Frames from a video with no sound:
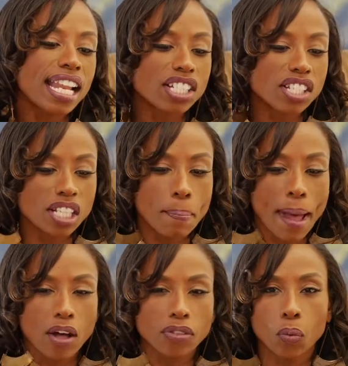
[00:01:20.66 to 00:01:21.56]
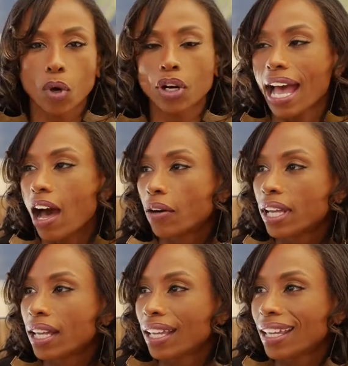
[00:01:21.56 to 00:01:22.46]
not just about the workout.
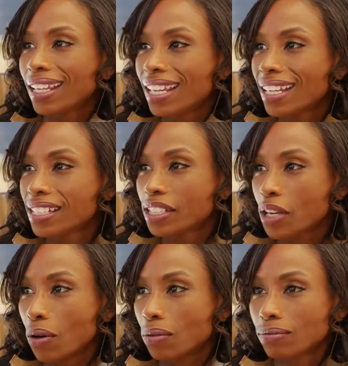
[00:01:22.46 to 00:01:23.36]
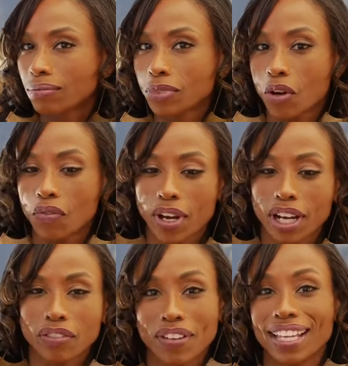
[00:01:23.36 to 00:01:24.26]
It is,
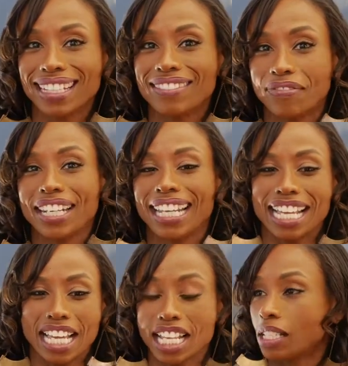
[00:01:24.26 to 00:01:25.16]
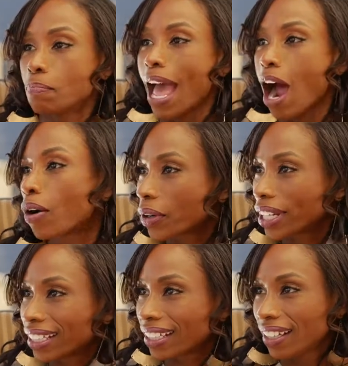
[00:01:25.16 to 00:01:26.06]
very fitting. It's
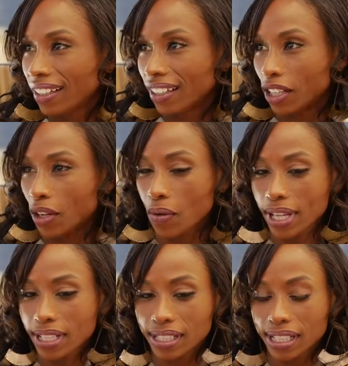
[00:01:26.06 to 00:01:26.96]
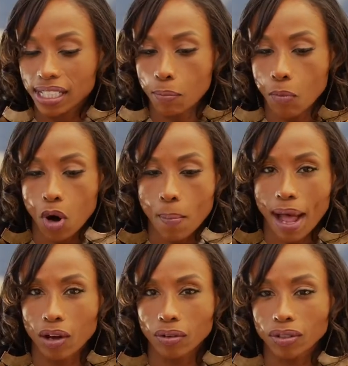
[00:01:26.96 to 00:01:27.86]
empowering. It's more
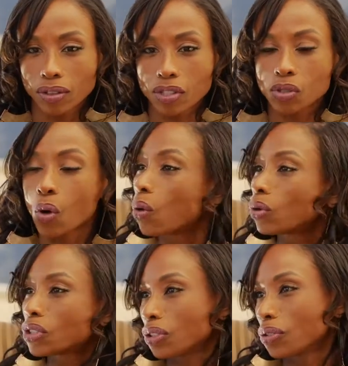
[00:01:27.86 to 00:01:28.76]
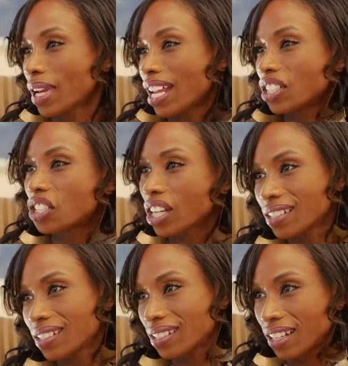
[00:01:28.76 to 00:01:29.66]
about the soul too, not
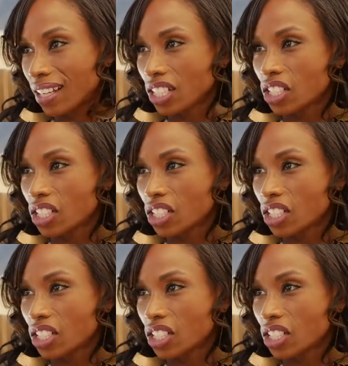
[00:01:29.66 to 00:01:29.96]
just changing